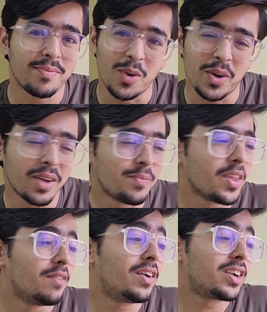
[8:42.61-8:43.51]
Okay,
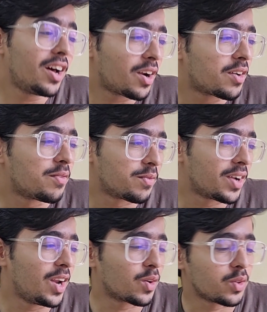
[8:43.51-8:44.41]
what are
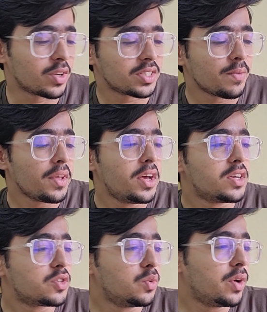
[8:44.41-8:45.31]
allochthonous?
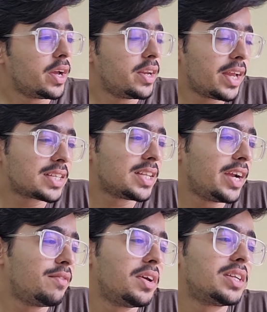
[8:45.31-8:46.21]
So in next
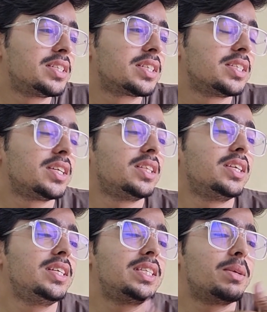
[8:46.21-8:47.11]
slide we are discussing
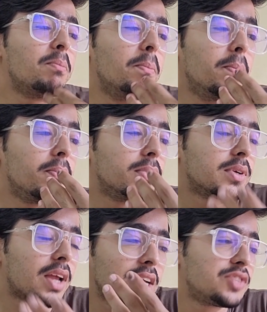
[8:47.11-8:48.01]
the
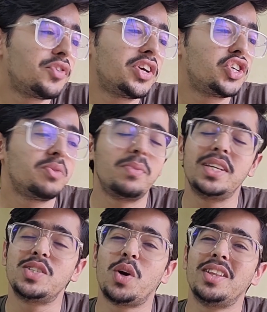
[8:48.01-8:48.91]
classification
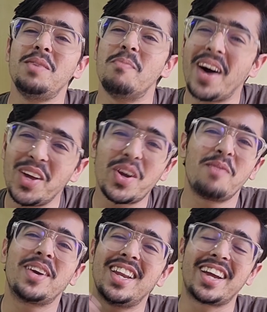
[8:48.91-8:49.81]
based on the
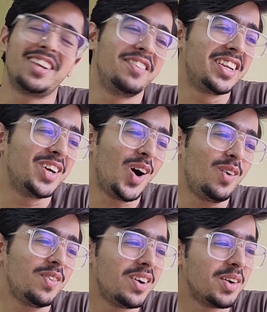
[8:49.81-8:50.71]
biochemical activity of
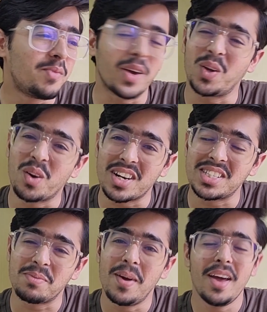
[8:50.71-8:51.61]
microorganism.